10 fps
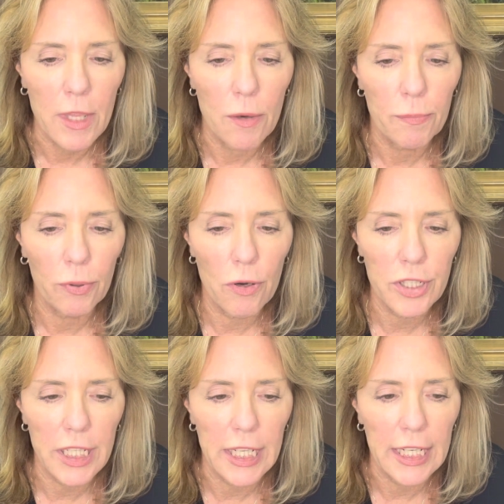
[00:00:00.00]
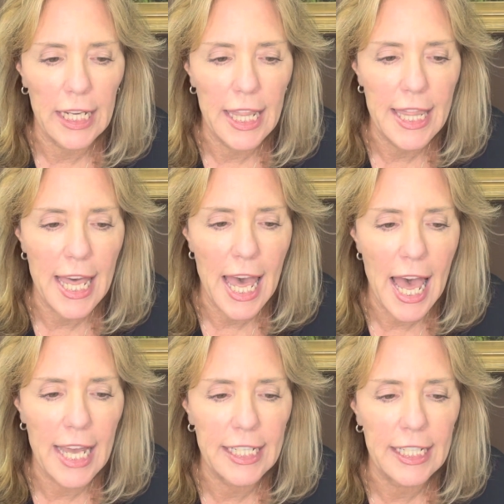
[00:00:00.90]
protein
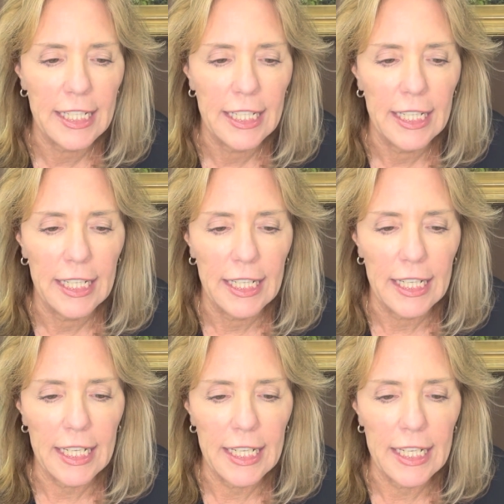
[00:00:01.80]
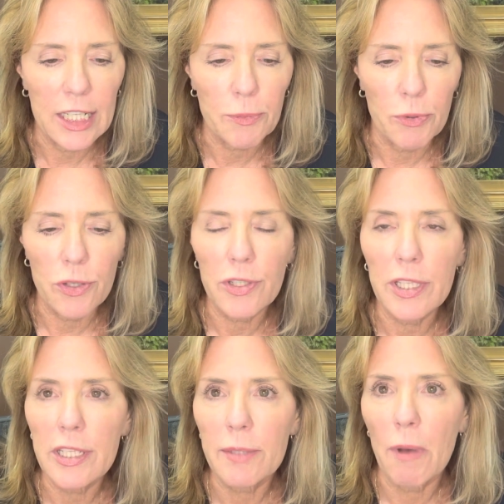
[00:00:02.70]
that is produced
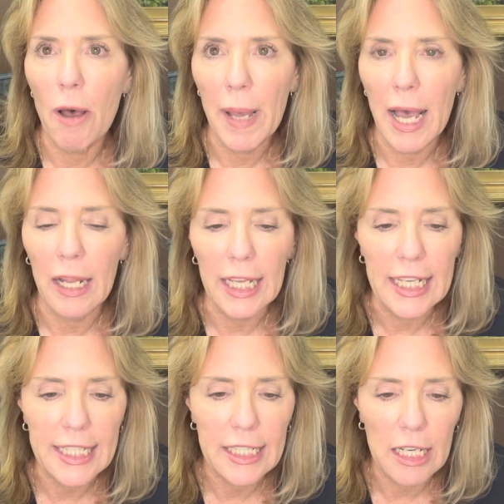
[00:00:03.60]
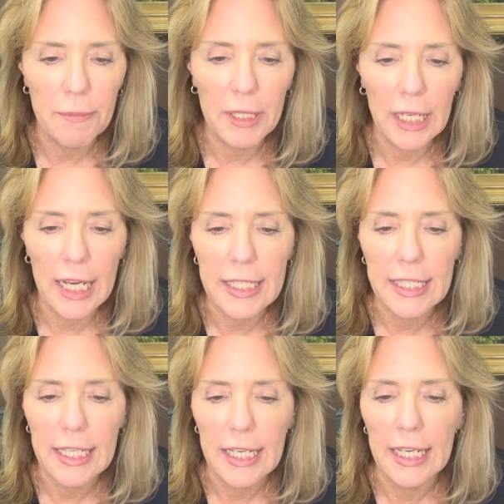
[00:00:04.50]
in the small bowel. It
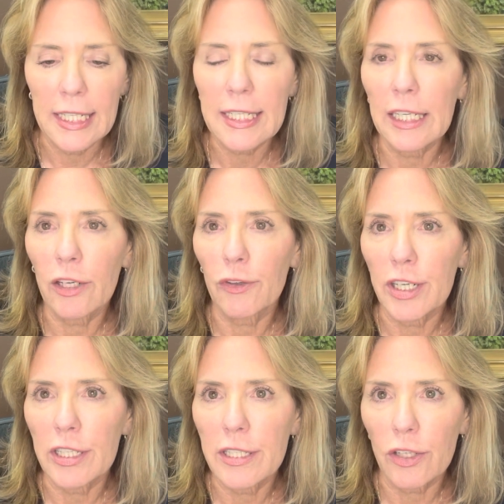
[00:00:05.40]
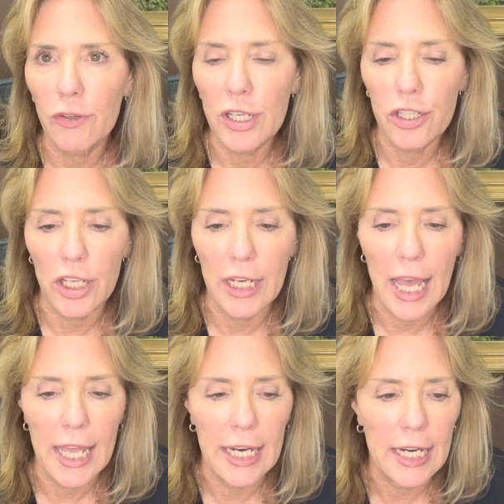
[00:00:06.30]
stimulates insulin
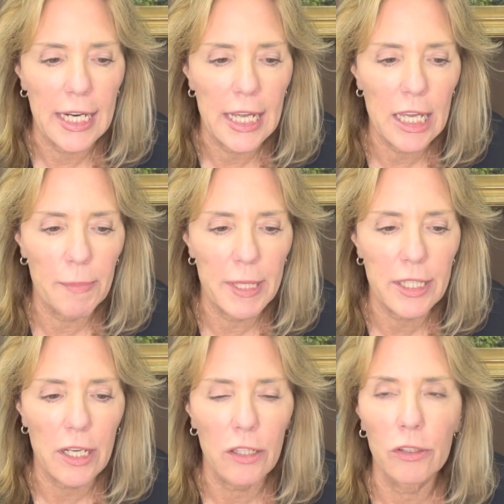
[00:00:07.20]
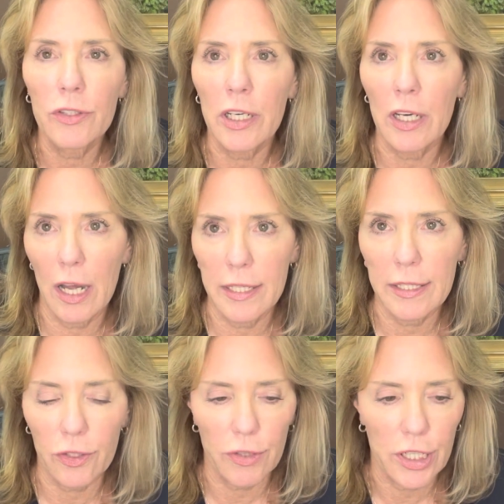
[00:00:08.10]
secretion and it inhibits glucagon
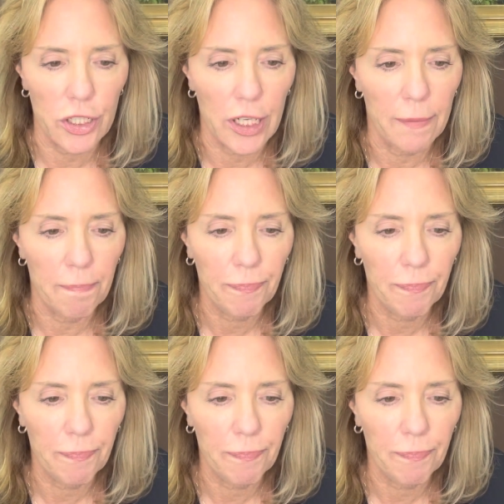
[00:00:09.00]
secretion.